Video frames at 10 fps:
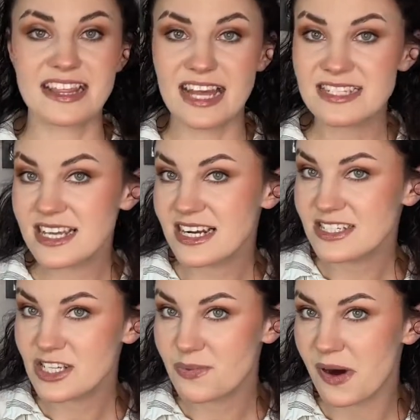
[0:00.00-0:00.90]
let's get
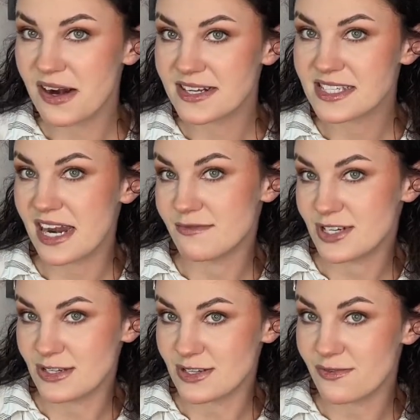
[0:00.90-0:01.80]
into the products that I've
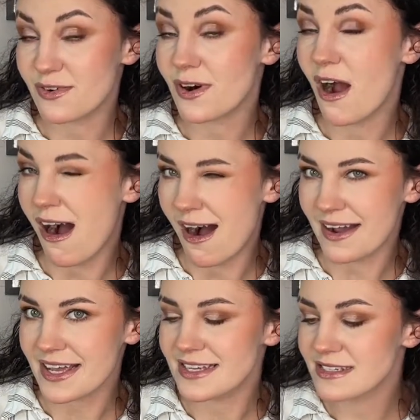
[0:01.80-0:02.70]
chosen for
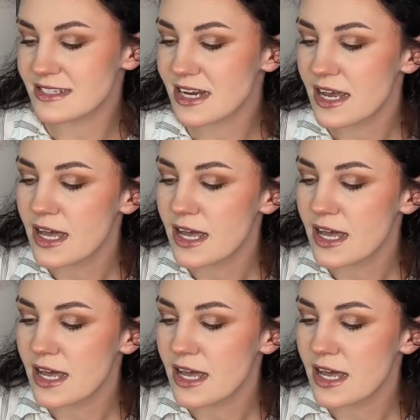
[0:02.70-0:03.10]
August.